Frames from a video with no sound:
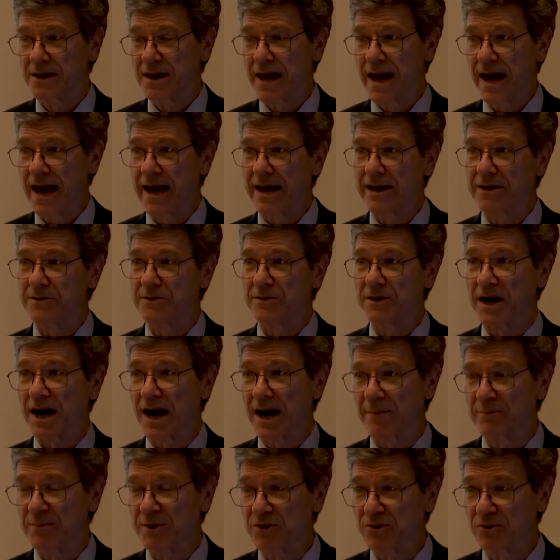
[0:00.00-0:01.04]
and the
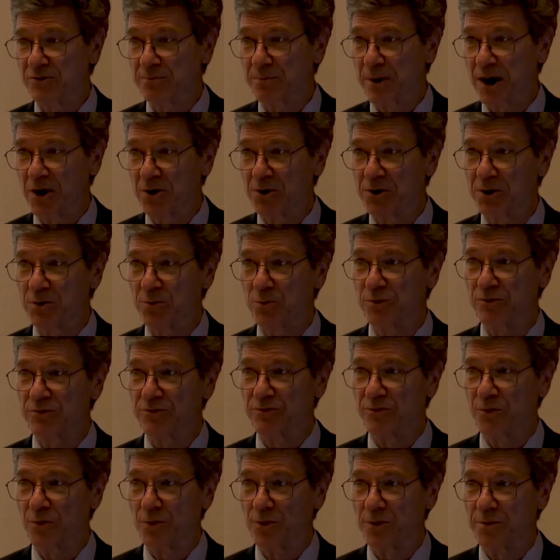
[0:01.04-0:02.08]
Communist Party was
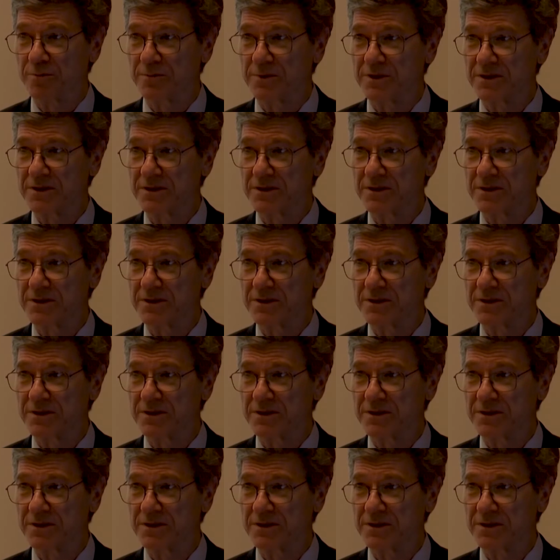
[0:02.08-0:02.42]
formed,